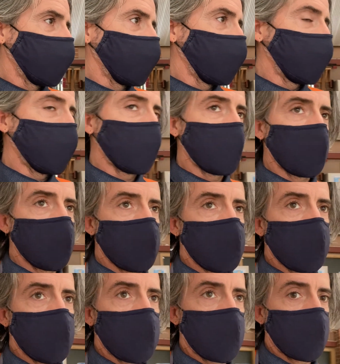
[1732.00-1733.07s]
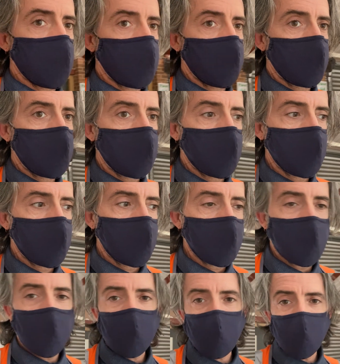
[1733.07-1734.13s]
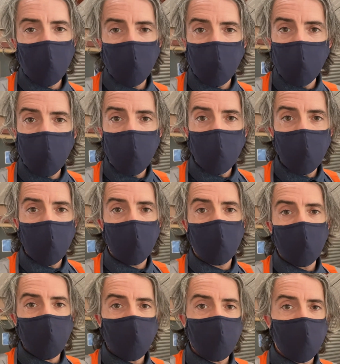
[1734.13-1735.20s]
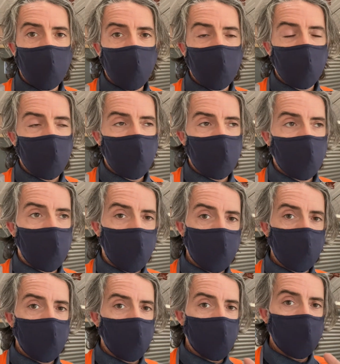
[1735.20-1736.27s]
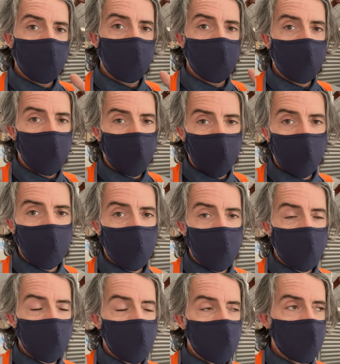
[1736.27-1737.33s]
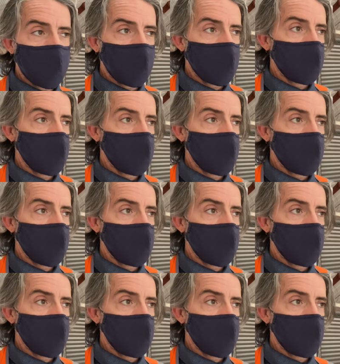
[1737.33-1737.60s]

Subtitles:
he ended up doing a step formwork, which is a second task, which they have to do individually.